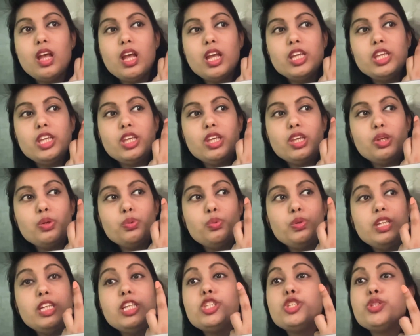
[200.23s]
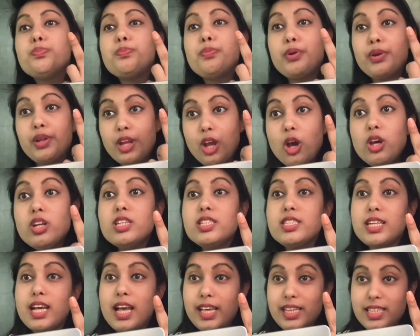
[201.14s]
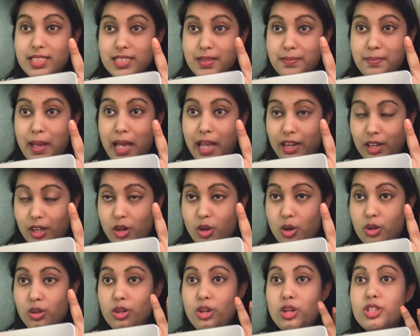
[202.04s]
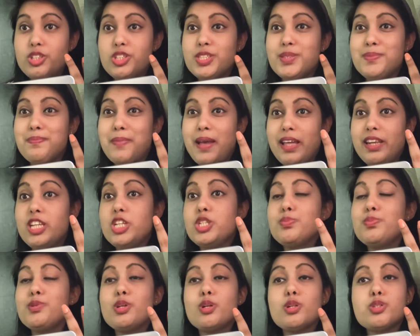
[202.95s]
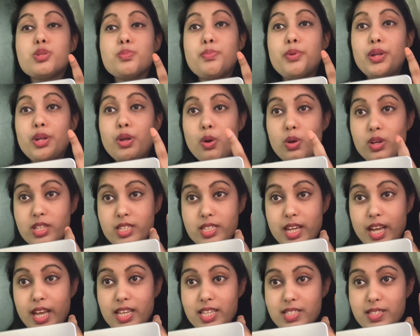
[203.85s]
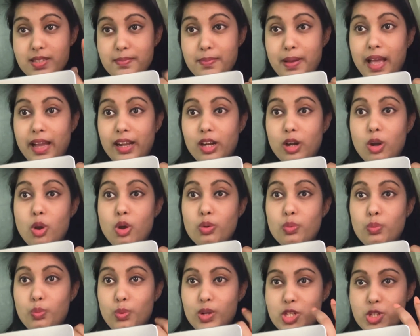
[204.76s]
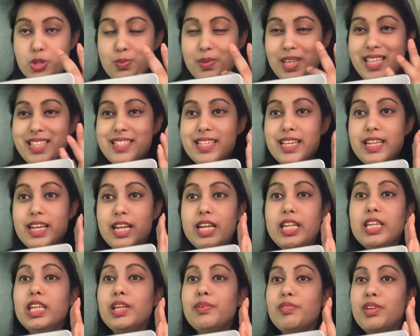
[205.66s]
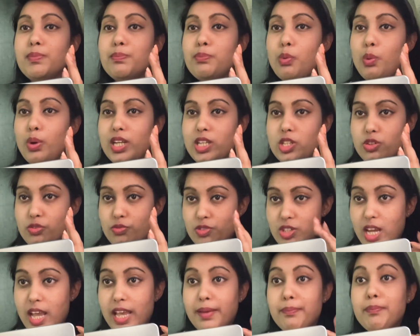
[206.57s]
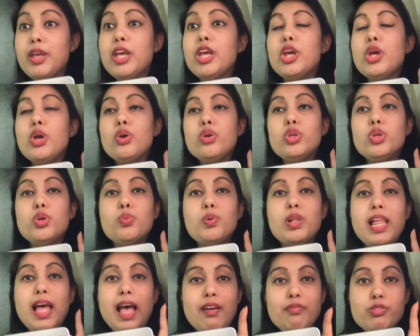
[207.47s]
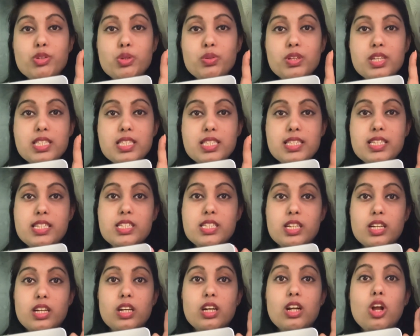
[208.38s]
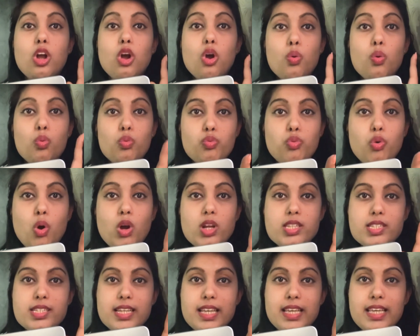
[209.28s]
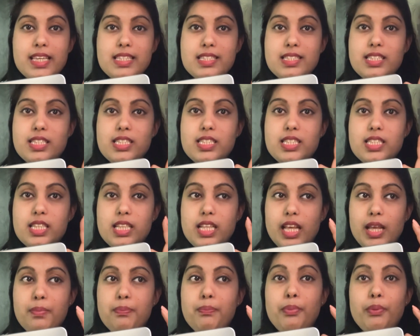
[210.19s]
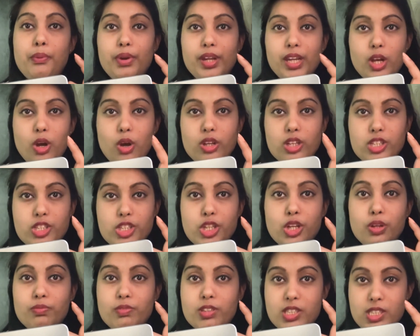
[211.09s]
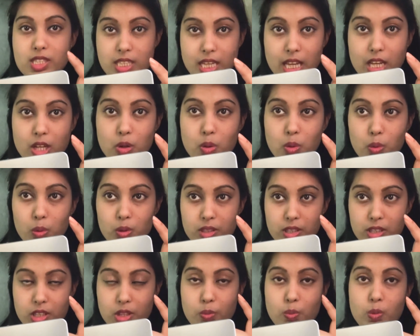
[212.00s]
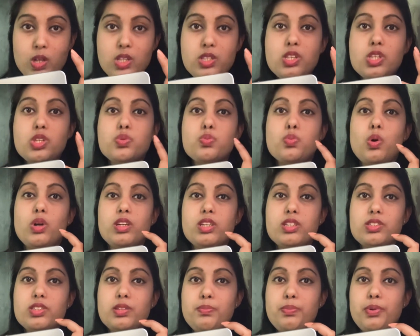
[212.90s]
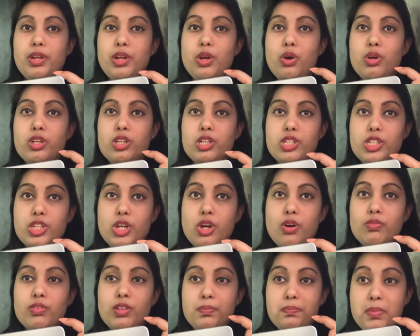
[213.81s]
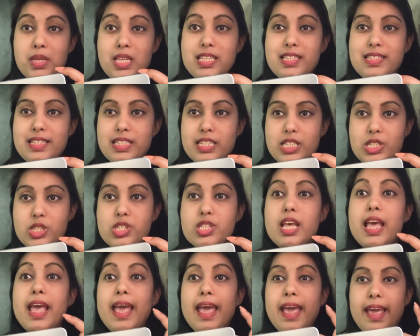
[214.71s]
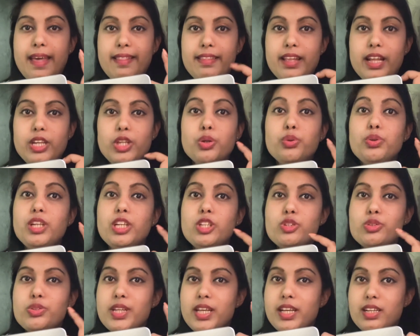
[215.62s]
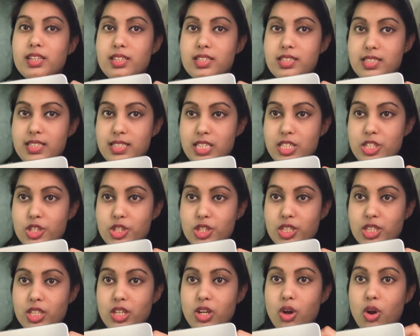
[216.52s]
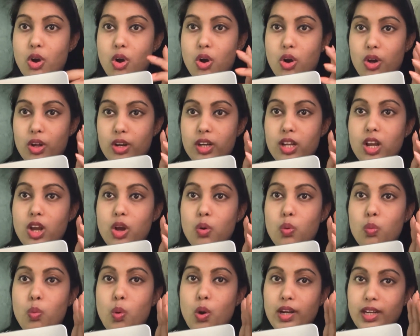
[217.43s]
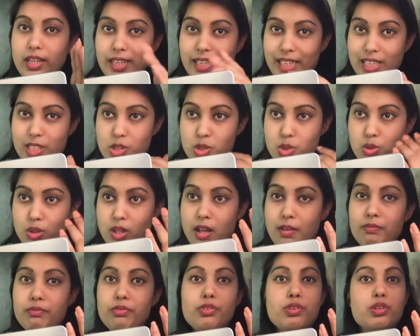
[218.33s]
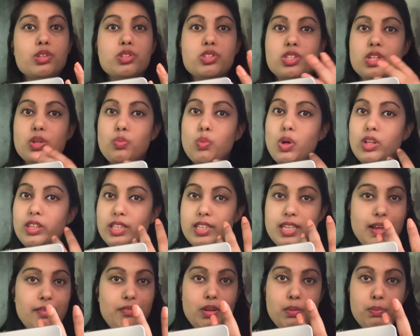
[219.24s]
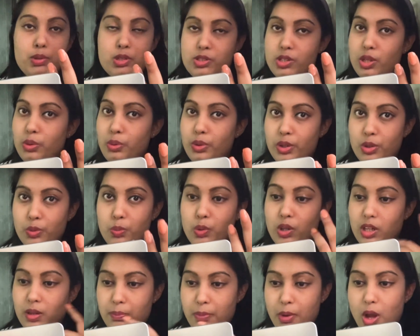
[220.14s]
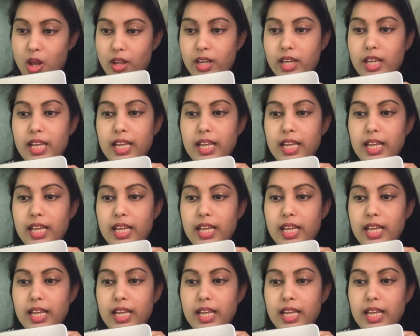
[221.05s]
You need to prioritize the backlog, not just manage, but also prioritize the backlog, which means at any given point of time, you will have to consider what is the priority of the stakeholder versus what is the priority of the business, and then you need to take a decision on what needs to come first and what the developers are going to work on.